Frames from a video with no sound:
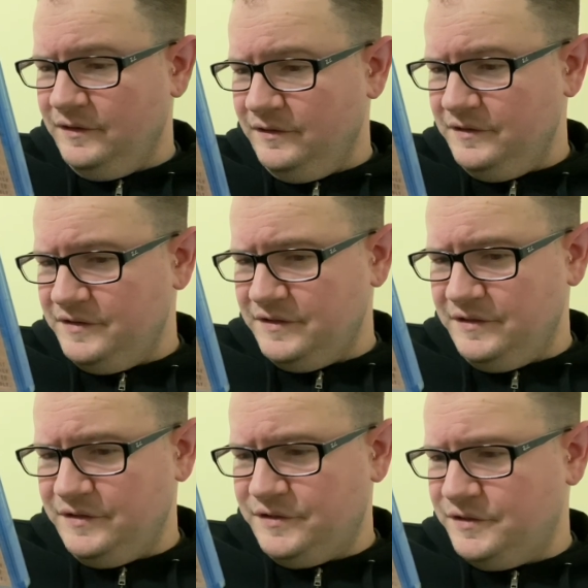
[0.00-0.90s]
This
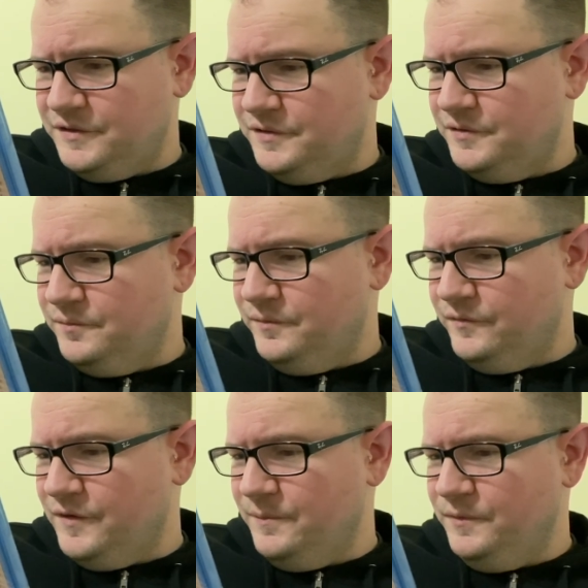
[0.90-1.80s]
is
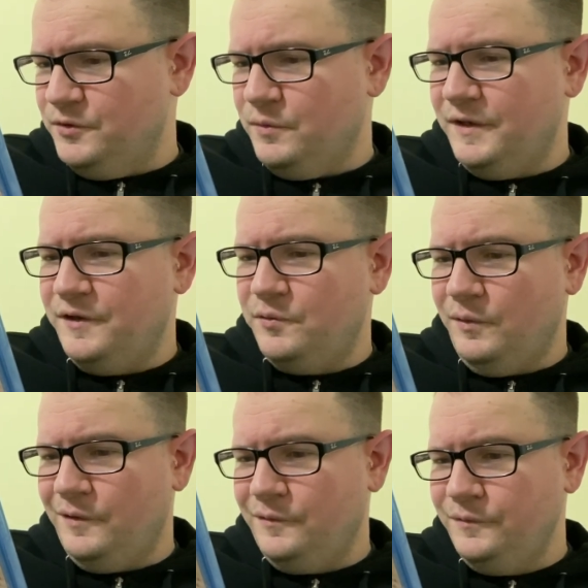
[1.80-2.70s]
from
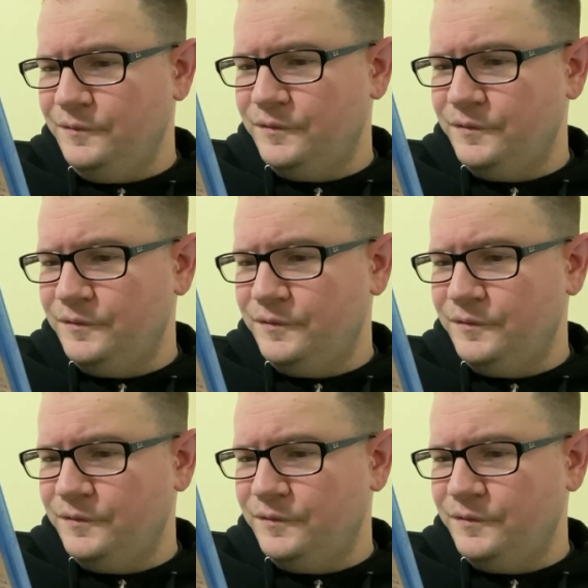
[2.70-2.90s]
2012.